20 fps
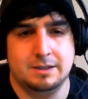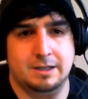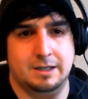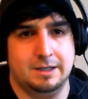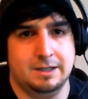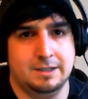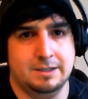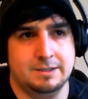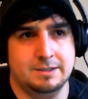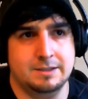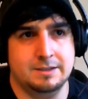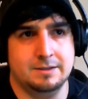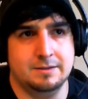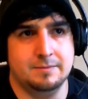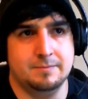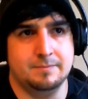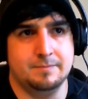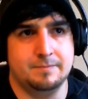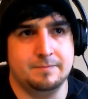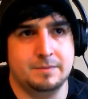and
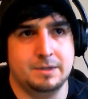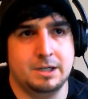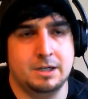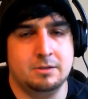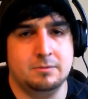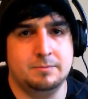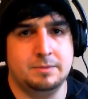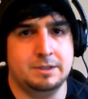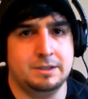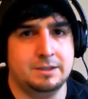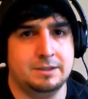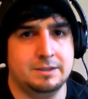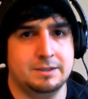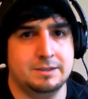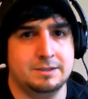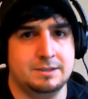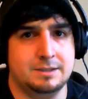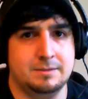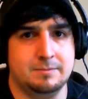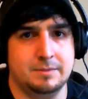helping a
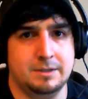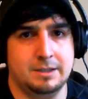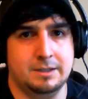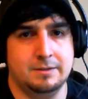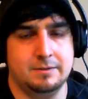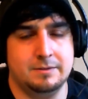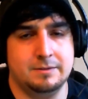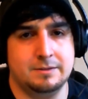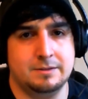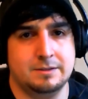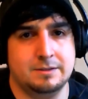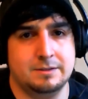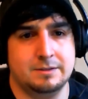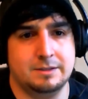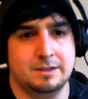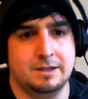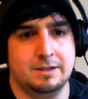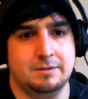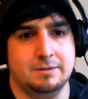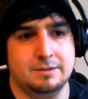teammate,
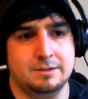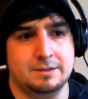and